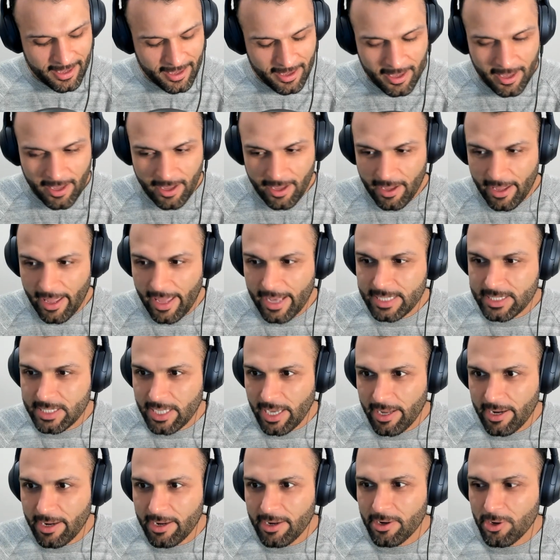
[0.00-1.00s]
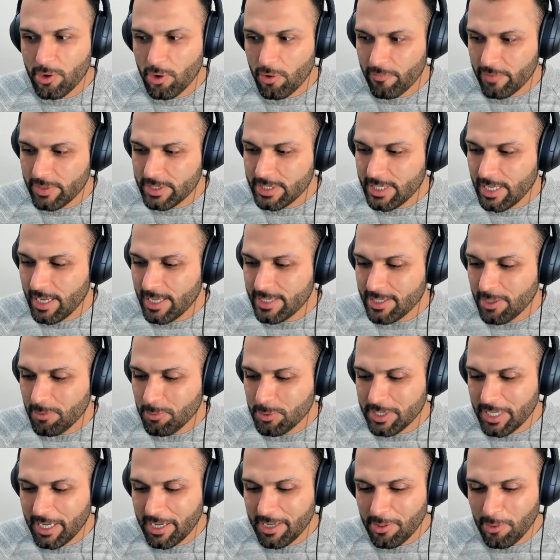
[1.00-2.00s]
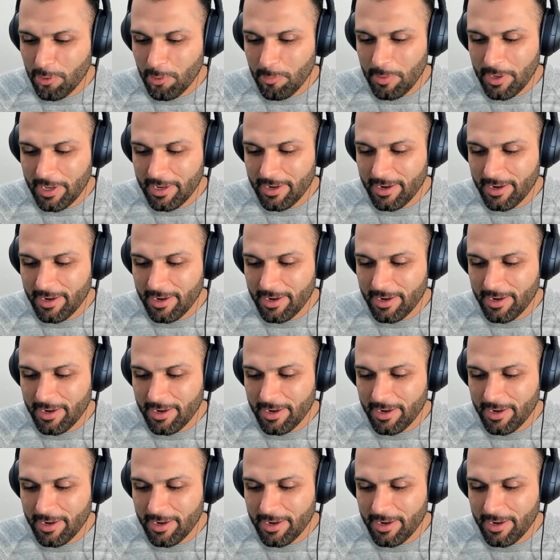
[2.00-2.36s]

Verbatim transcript: Uh, excited, nervous, as I was saying a little bit,